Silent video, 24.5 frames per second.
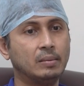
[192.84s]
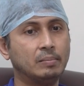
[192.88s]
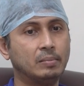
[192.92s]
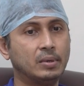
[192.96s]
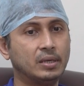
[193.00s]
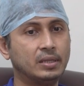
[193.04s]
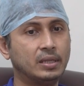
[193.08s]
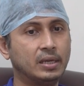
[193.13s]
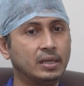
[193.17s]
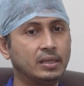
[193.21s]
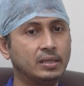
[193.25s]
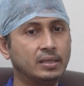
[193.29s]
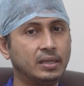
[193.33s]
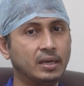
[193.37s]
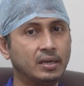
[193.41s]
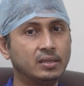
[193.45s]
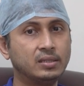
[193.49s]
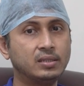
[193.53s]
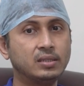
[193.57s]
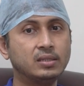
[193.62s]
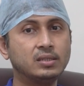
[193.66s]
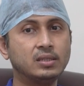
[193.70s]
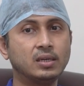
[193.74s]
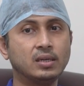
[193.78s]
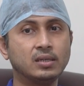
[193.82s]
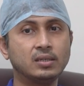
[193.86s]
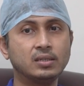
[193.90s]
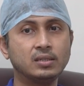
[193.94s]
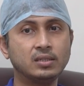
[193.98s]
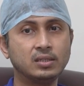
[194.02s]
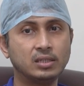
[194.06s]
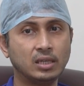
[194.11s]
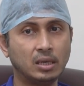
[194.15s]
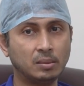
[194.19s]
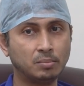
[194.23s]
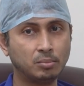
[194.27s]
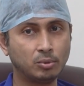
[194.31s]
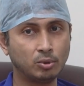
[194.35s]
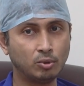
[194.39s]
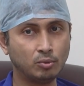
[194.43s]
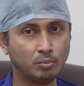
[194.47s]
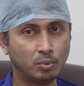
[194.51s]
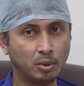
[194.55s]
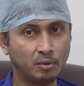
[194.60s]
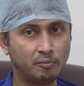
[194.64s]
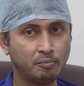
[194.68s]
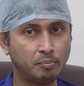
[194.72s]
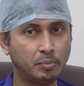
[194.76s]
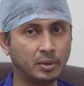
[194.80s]
But then there is a certain
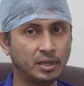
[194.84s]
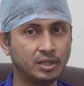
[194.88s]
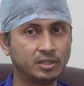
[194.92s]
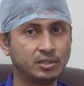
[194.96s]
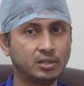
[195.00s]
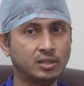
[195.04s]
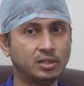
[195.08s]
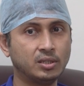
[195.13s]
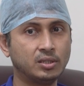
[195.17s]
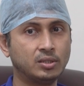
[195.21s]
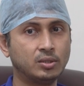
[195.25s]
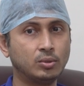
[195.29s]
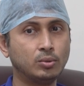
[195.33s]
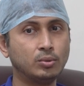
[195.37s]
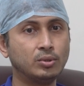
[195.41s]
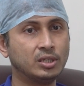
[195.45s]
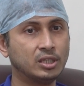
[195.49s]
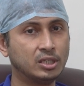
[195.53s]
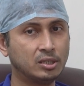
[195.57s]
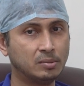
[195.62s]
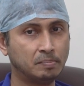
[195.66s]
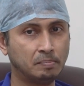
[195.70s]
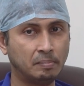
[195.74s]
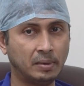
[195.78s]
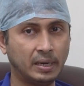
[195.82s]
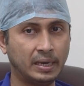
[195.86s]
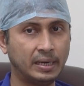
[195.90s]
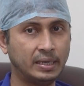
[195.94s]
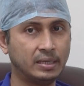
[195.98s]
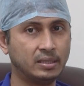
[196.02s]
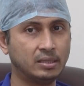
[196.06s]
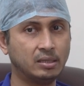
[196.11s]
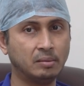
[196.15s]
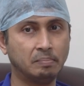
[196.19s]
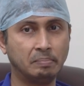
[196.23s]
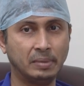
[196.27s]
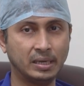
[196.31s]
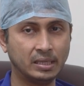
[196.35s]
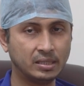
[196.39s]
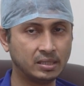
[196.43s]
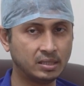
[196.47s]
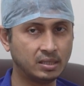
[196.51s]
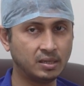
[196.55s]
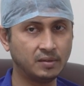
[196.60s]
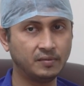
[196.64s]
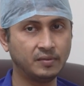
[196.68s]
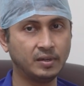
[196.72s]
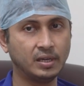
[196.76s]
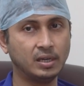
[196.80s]
subgroup of patients who, despite the
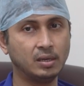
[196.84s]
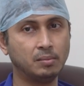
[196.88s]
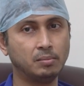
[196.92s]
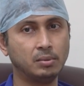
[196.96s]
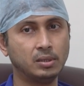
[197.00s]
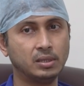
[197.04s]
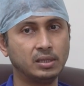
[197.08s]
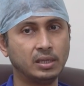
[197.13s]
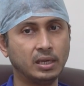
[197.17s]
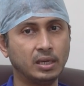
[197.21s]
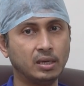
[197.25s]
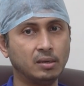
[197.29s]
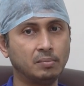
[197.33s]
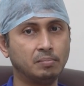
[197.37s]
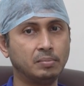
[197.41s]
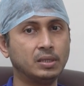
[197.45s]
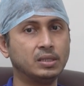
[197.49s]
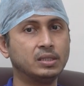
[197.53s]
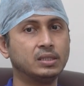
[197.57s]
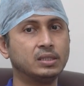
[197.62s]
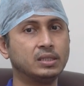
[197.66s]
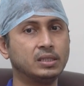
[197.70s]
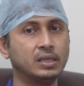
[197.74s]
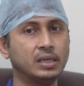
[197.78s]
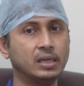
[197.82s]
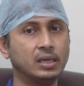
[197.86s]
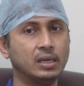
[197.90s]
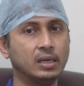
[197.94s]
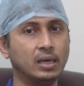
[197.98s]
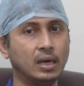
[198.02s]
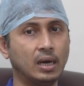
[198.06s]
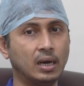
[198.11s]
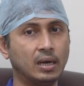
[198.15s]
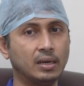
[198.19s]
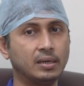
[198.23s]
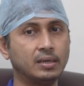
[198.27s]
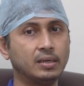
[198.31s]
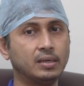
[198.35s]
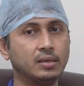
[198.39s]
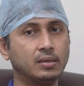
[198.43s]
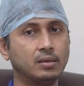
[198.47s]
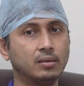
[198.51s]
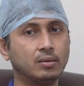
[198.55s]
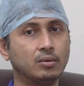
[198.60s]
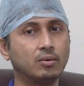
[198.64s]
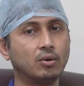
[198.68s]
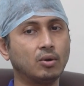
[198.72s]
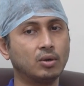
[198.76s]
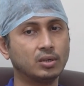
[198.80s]
best available therapy, still are
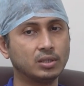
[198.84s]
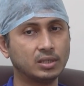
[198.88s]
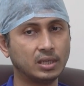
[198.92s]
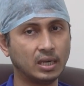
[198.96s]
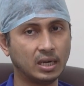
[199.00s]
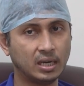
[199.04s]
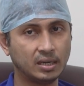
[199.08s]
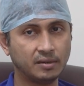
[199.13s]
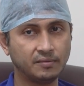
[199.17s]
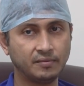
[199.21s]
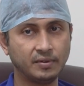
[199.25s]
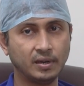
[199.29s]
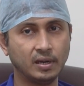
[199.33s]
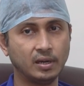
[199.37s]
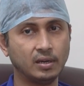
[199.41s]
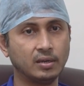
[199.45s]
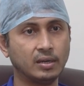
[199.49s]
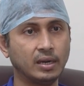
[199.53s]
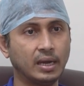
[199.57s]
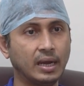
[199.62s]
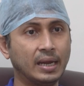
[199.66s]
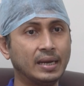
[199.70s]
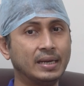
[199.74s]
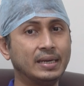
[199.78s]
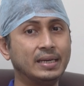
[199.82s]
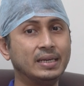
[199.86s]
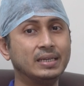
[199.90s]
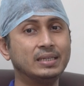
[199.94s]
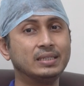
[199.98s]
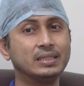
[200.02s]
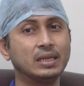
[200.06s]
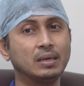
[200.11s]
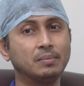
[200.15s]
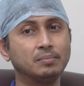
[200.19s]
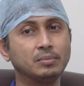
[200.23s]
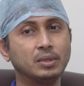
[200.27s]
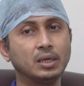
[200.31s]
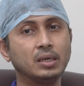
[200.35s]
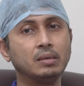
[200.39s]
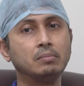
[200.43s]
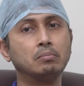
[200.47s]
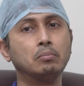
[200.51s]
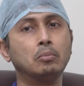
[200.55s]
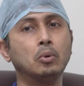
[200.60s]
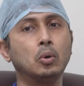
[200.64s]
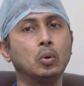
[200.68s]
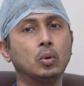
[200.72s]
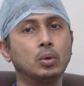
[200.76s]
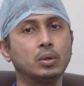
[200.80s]
in gross heart failure and need something
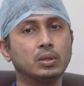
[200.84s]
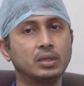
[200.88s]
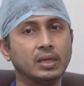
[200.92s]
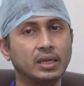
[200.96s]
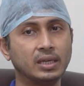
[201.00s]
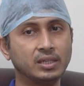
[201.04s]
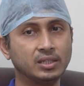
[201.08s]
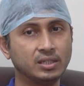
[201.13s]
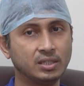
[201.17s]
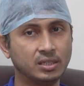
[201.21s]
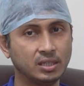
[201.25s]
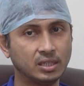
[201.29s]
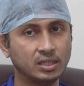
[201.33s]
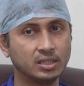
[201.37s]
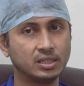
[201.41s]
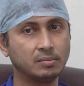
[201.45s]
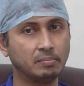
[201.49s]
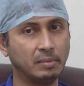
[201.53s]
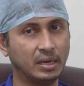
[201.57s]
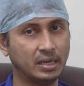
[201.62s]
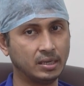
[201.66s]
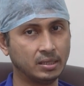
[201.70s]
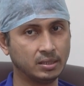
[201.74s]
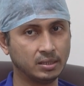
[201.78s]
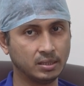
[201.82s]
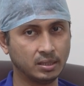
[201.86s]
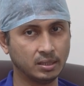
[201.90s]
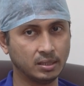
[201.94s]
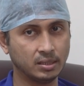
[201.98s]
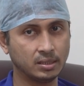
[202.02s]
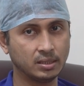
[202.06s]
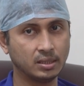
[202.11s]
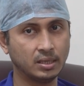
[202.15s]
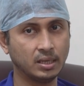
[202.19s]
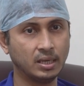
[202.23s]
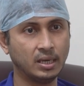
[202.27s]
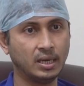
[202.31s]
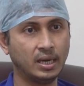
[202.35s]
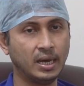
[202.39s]
more than just medicines.